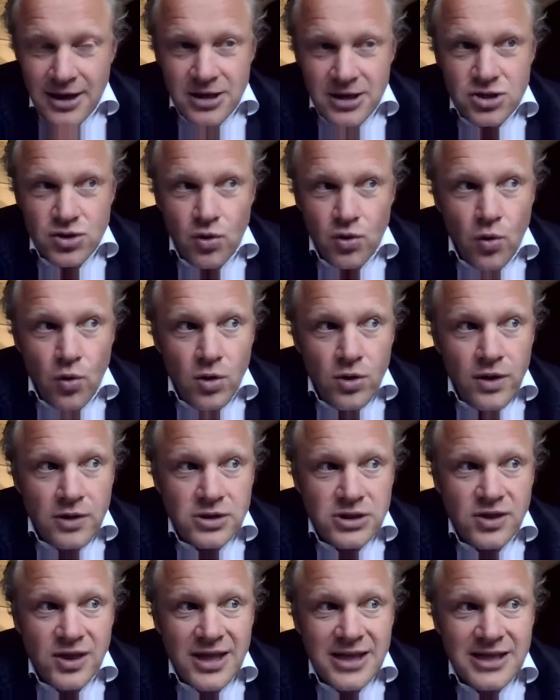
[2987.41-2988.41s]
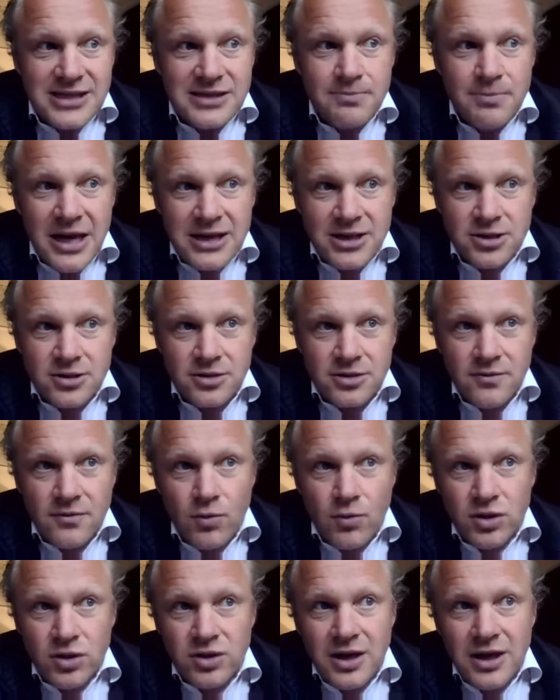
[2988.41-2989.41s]
So all those things matter.
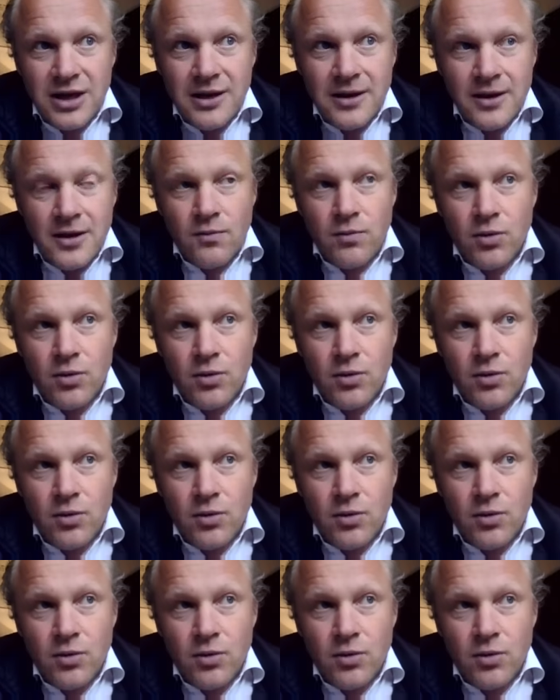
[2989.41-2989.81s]
What the